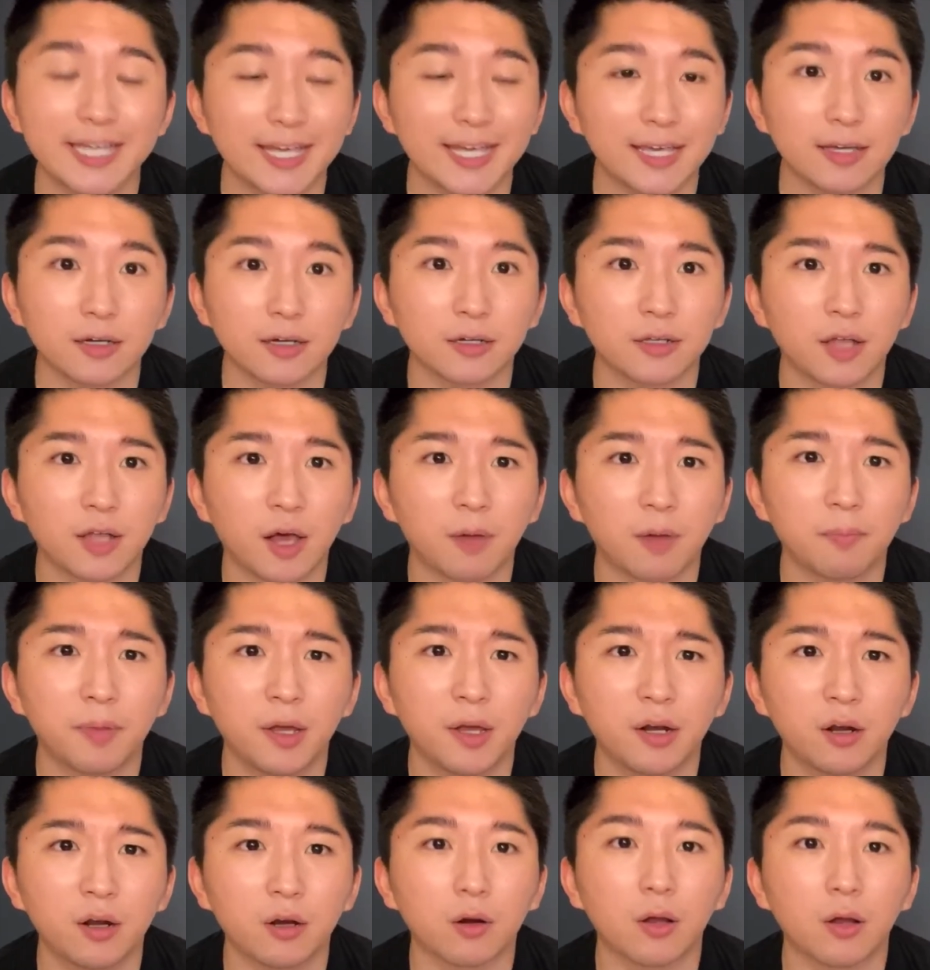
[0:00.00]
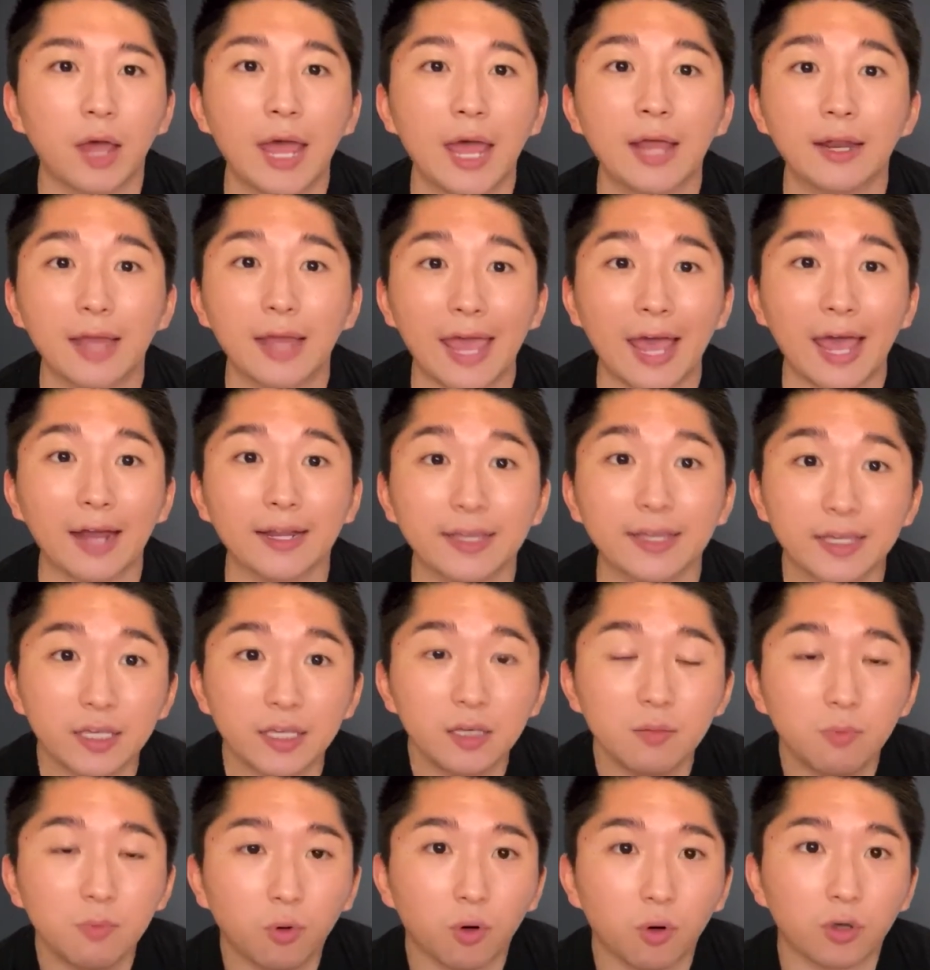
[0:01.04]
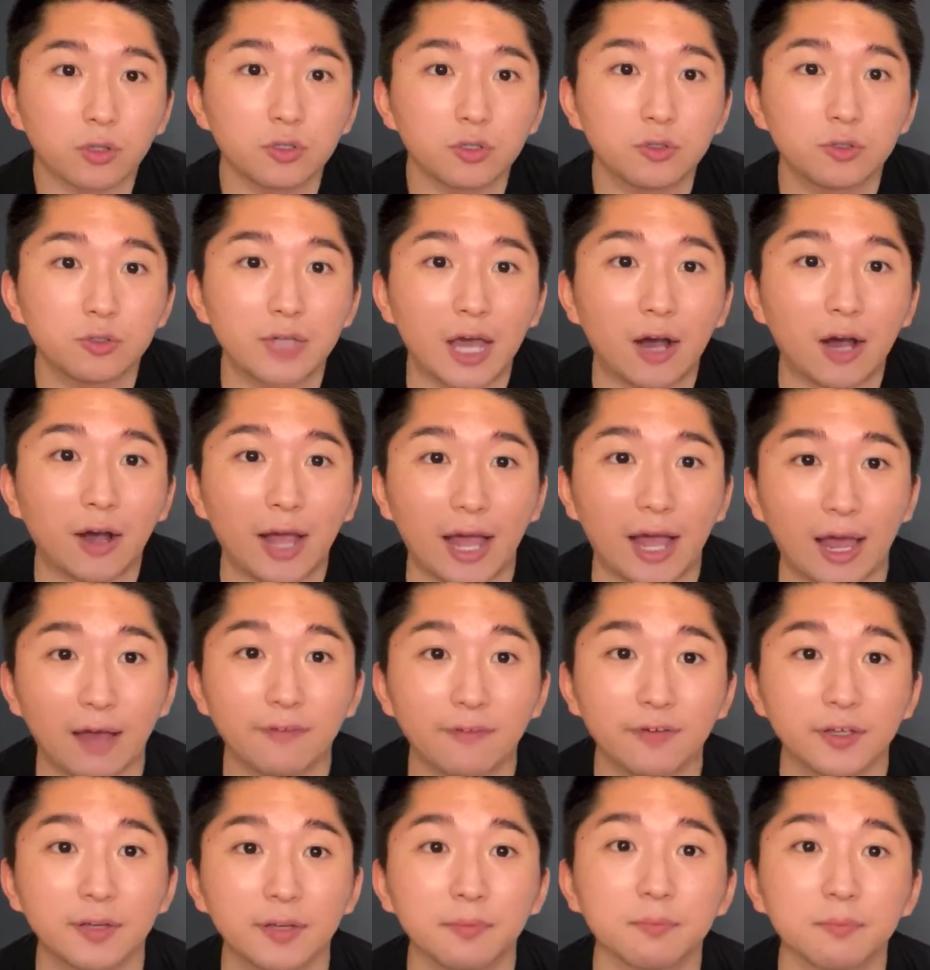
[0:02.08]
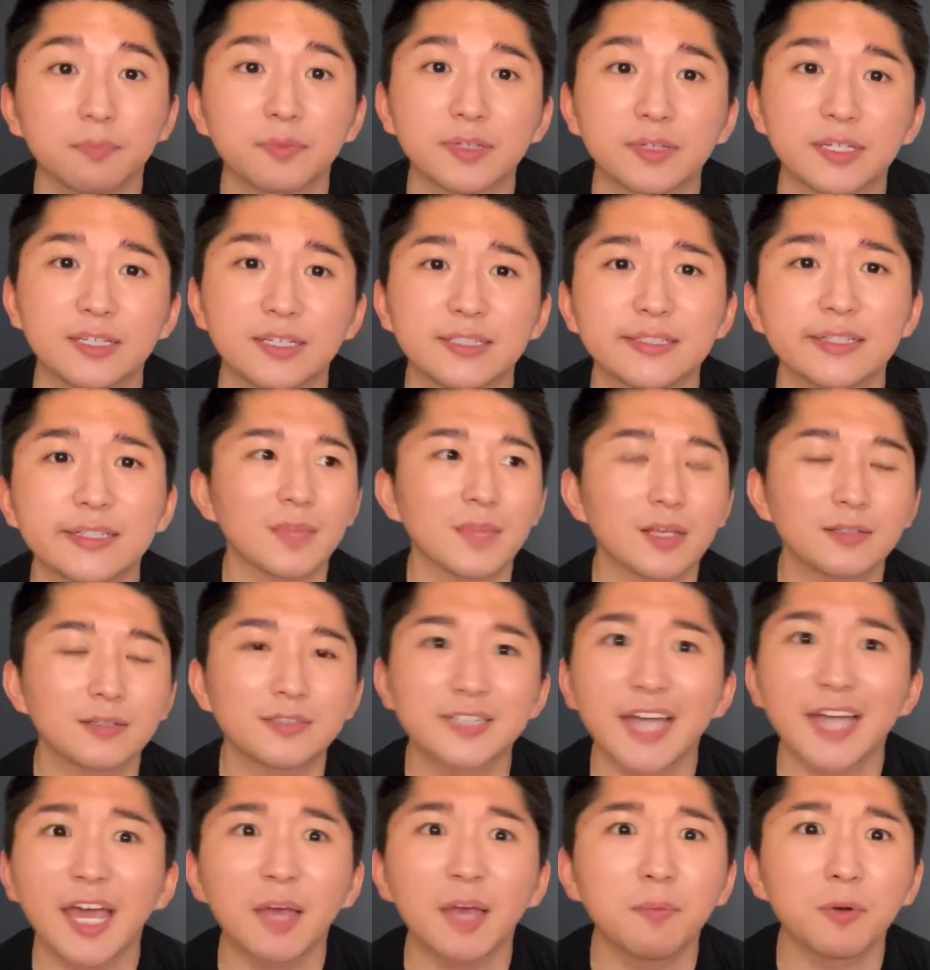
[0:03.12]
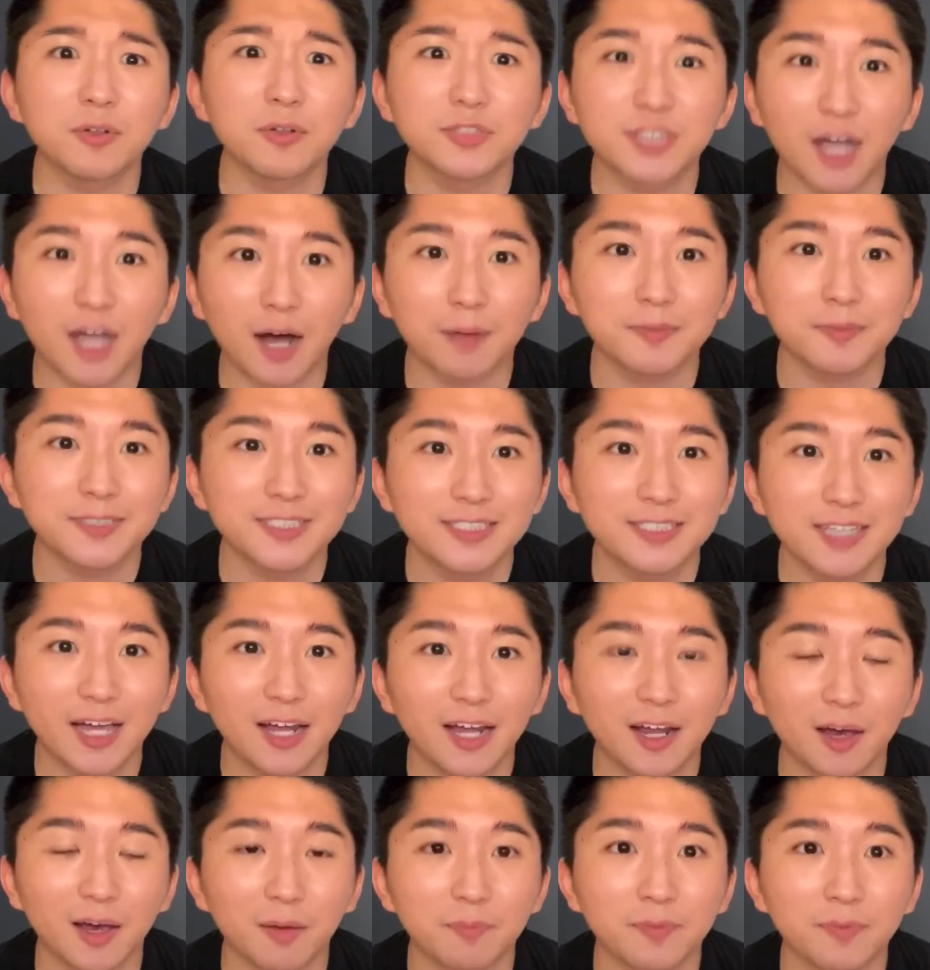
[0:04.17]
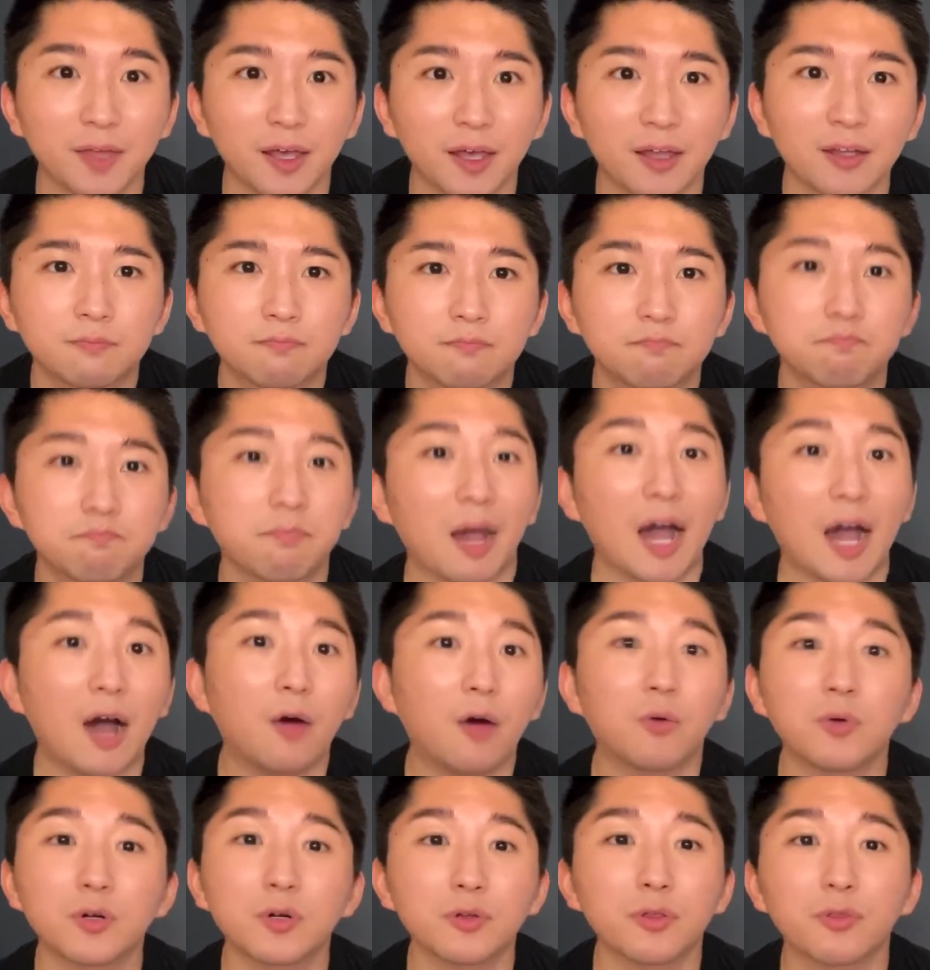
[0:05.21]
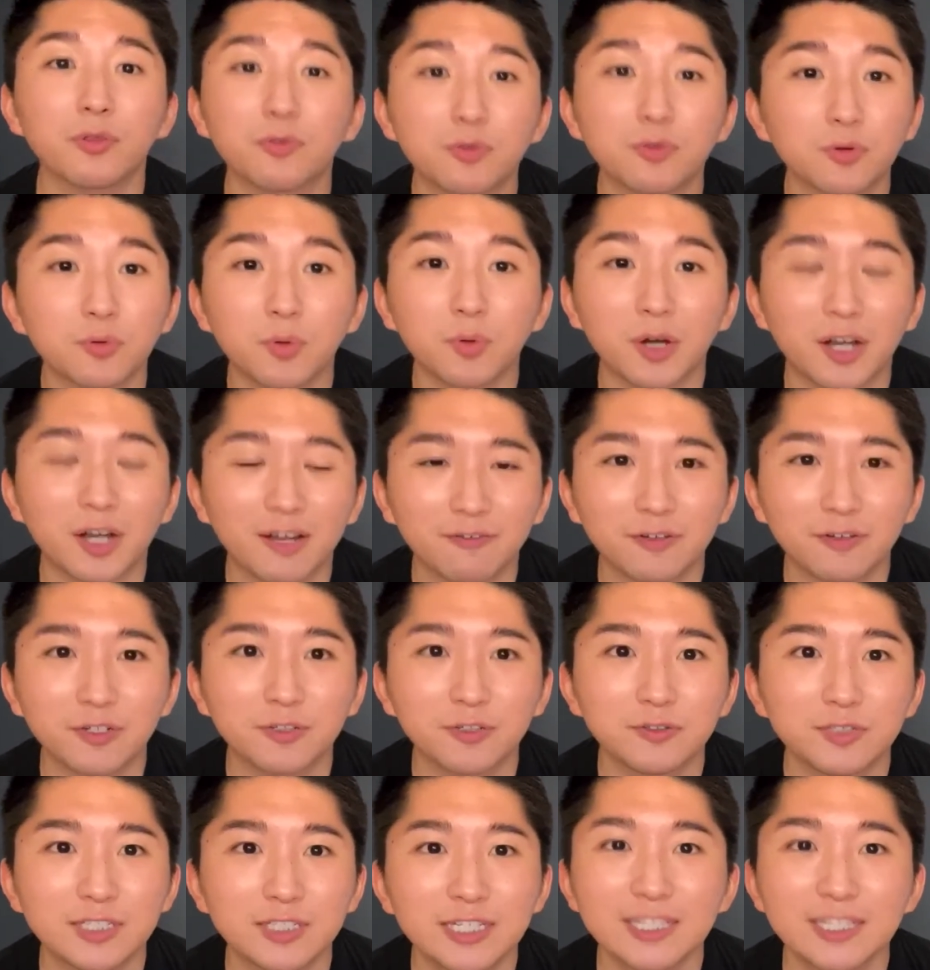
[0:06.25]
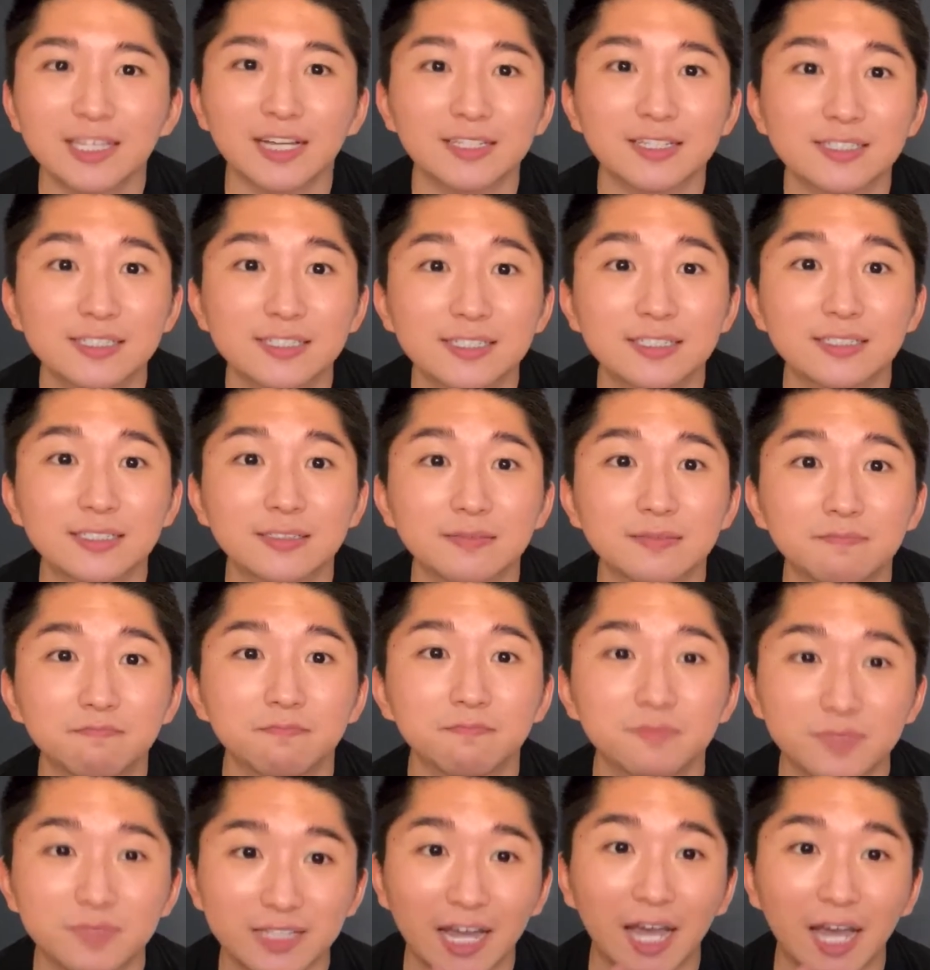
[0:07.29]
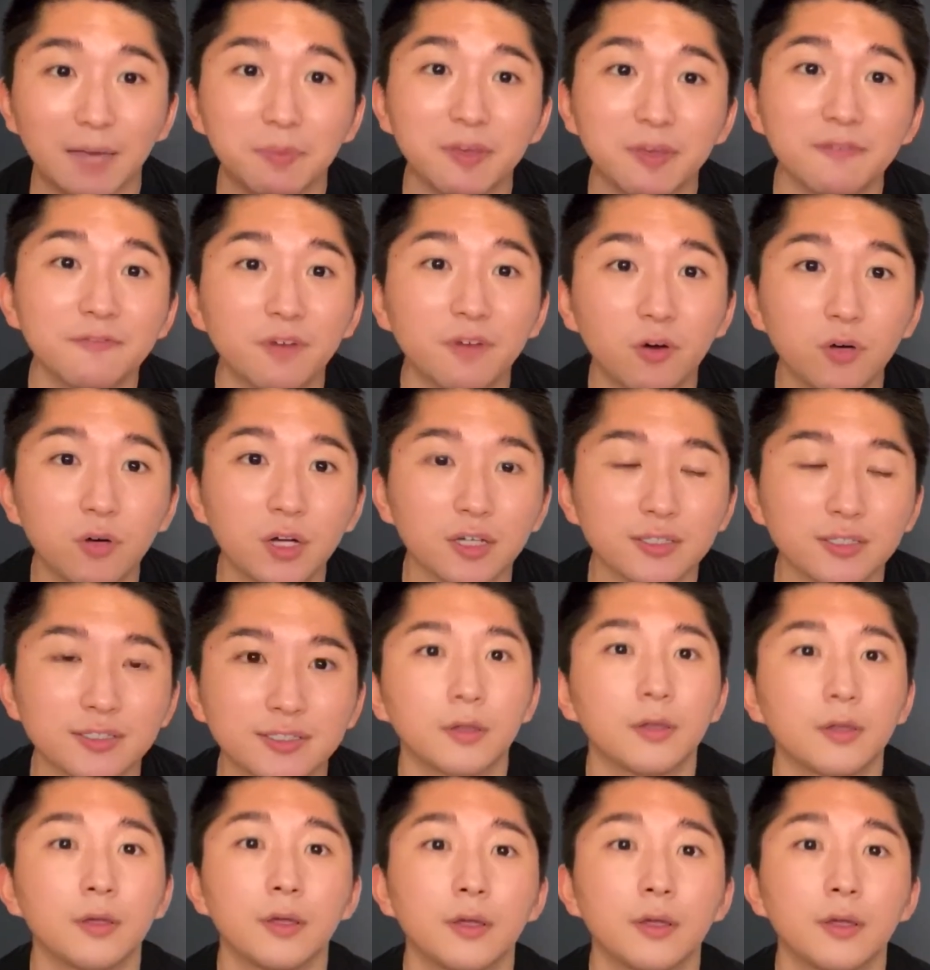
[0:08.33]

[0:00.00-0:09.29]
a lot better. And add a keyboard, you now have a complete tabletop setup that powers through whatever you need that's typing focused.